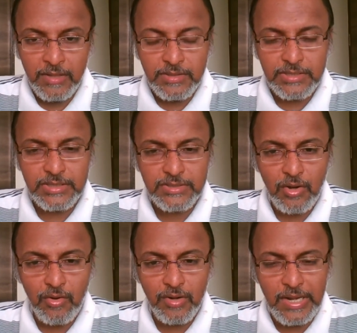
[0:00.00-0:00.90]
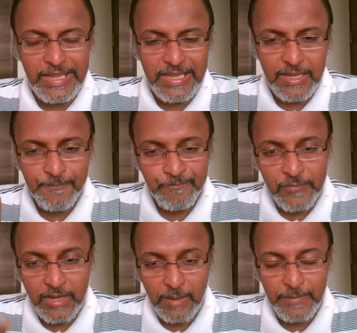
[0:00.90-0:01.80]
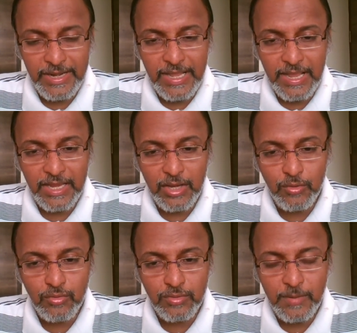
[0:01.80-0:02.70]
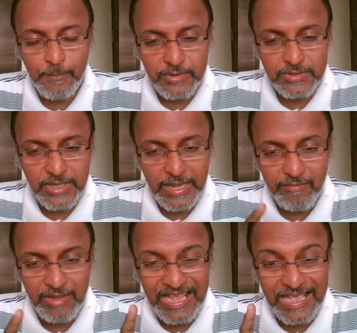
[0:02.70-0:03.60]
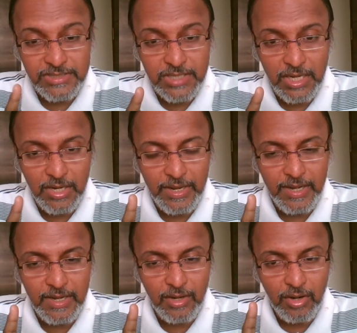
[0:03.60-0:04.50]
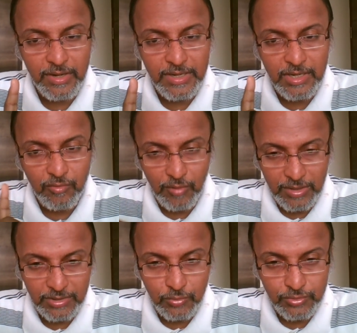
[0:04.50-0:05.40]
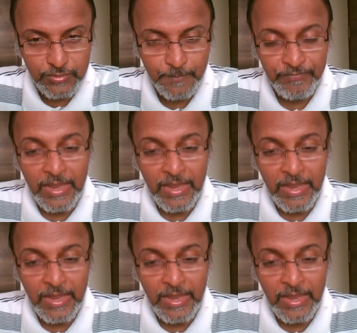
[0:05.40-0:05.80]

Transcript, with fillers: This is the only remedy I give to the person having an ascendant lord in the twelfth house.